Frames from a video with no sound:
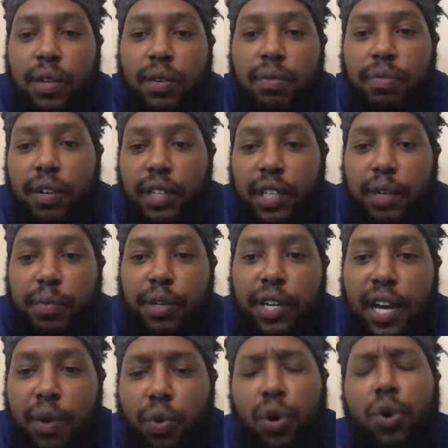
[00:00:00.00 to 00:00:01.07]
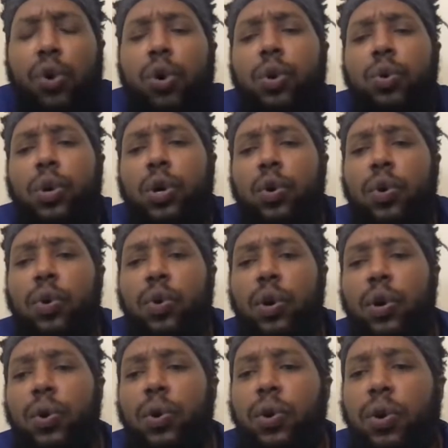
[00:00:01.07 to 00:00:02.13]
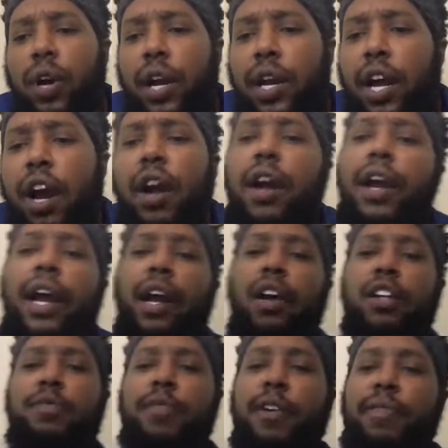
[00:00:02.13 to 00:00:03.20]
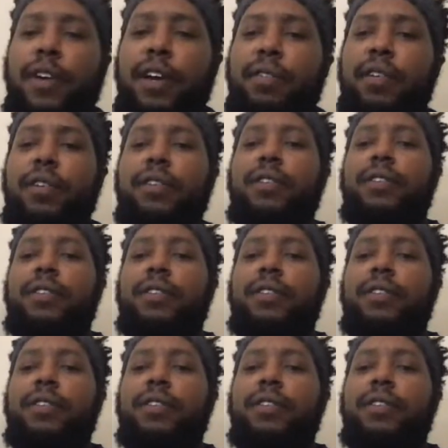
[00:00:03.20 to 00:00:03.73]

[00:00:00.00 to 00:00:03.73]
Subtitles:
Fuck Dippin' Dot. Whoa, Greg. All right, Aaron's my favorite.